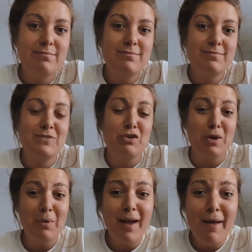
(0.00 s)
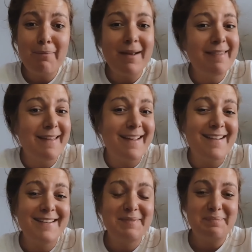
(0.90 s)
grow up,
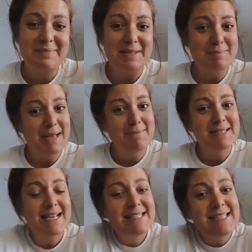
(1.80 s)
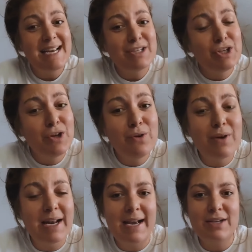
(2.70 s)
and sometimes they stink too,
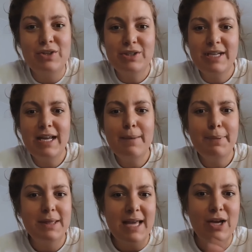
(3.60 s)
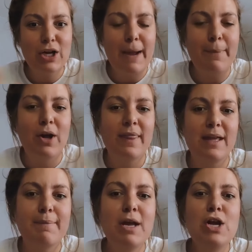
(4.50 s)
and I couldn't put that crap on
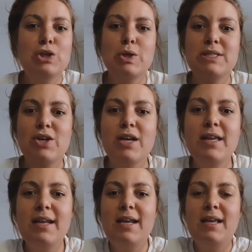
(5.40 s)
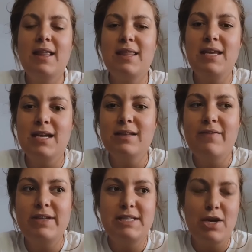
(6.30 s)
them. So I started getting the Young
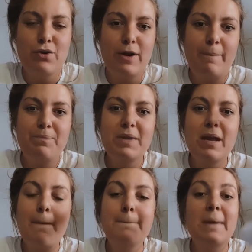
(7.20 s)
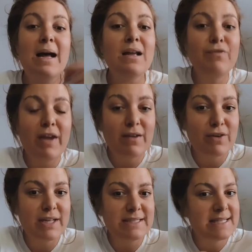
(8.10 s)
Living deodorant. My
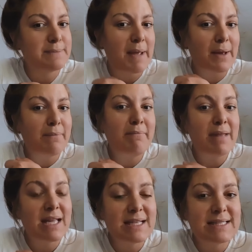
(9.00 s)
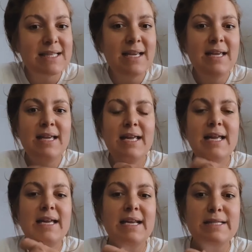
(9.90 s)
favorite is Mountain Mint.
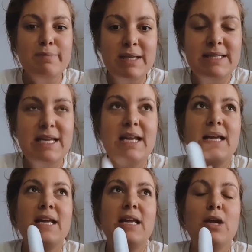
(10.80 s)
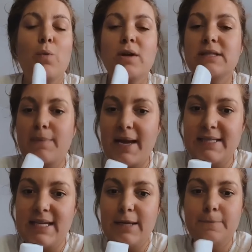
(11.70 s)
It is minty. It works amazing.